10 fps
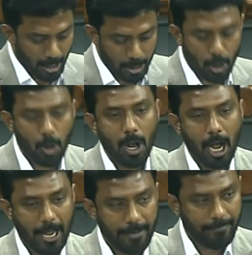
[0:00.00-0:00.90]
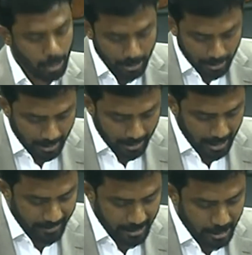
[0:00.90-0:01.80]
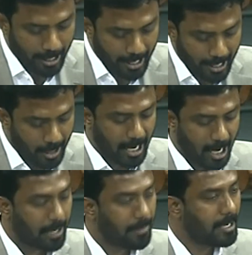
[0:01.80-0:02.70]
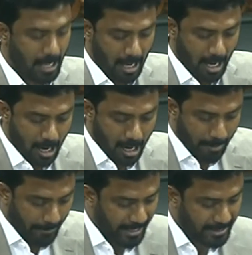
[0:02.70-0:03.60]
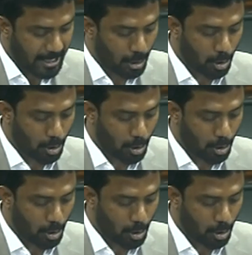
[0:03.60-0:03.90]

Also, I wish to, I wish to request the Honorable uh, Minister